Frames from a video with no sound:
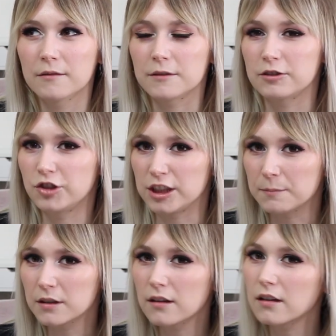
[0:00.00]
for
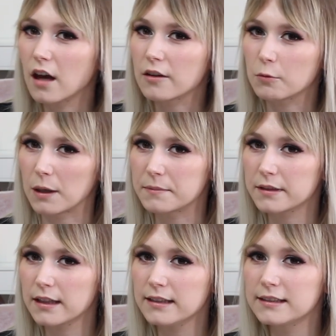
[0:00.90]
cheaper than other
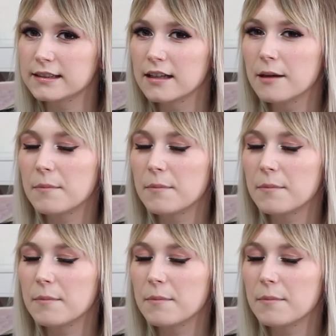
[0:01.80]
websites,